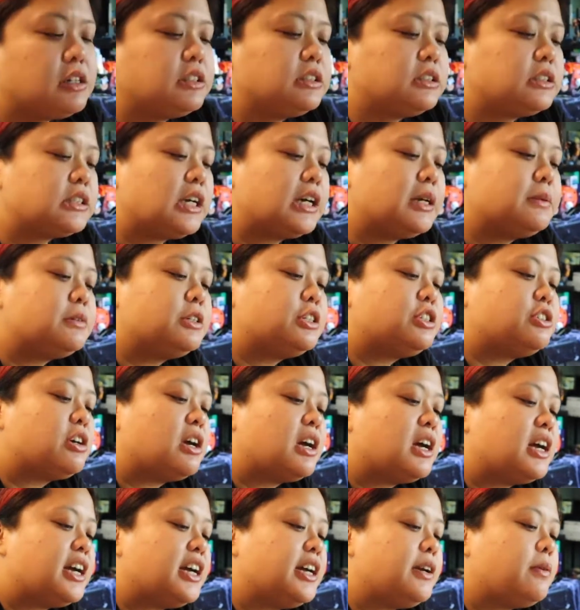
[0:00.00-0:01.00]
time to
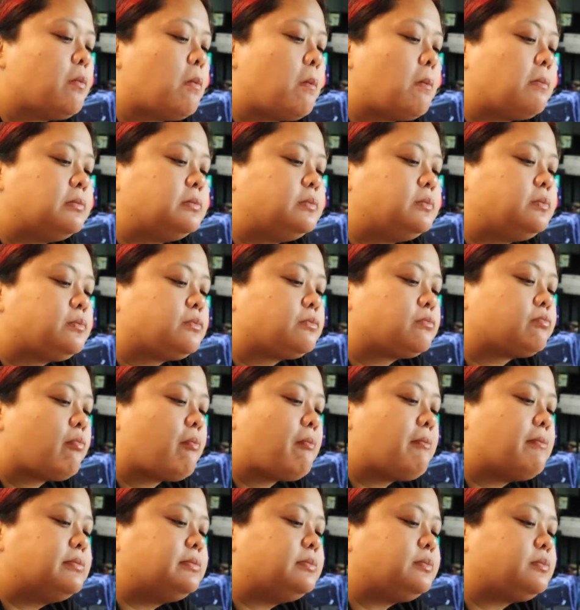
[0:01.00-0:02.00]
try
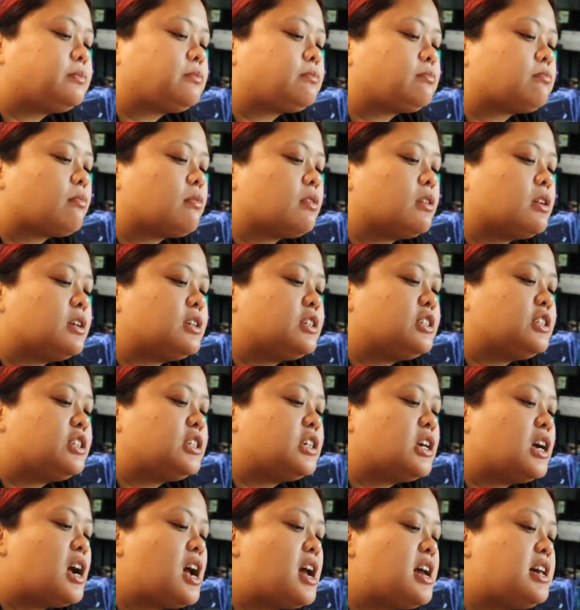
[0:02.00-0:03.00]
this
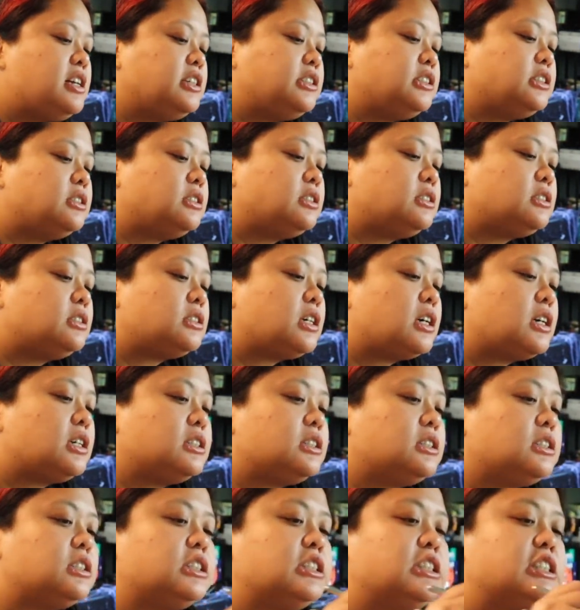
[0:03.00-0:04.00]
Chinese
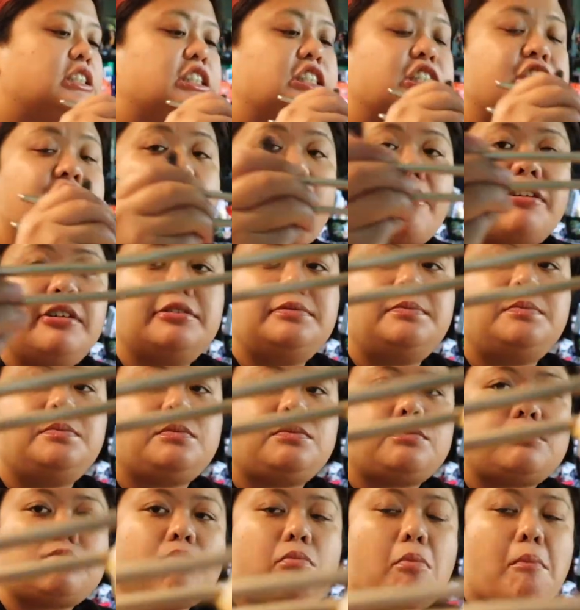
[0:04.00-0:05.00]
sausage
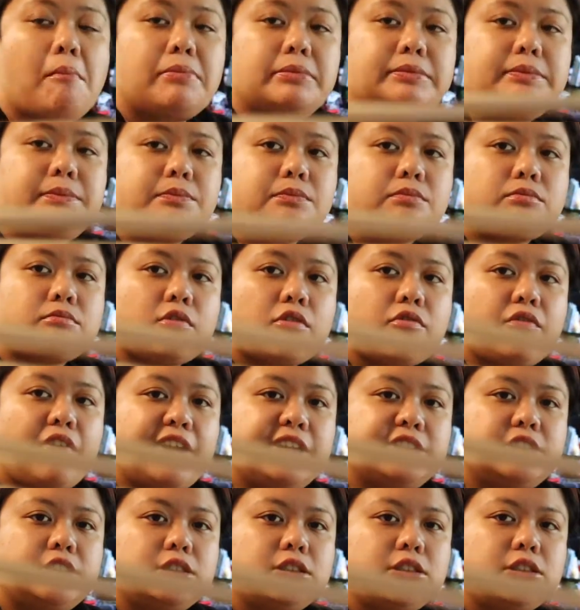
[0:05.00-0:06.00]

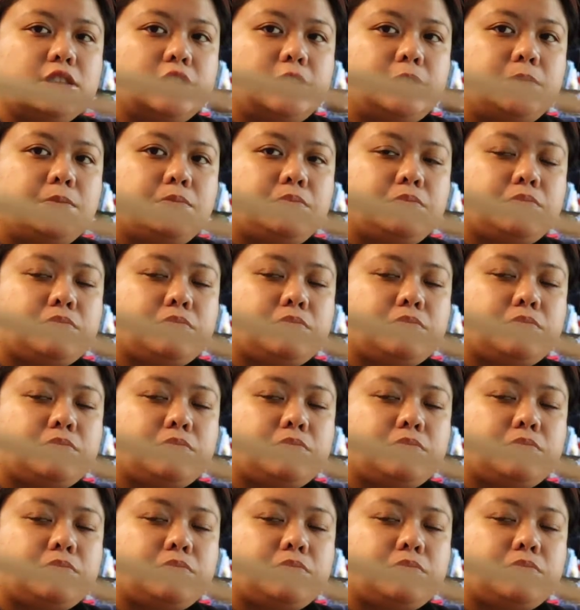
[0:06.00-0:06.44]
rice noodle.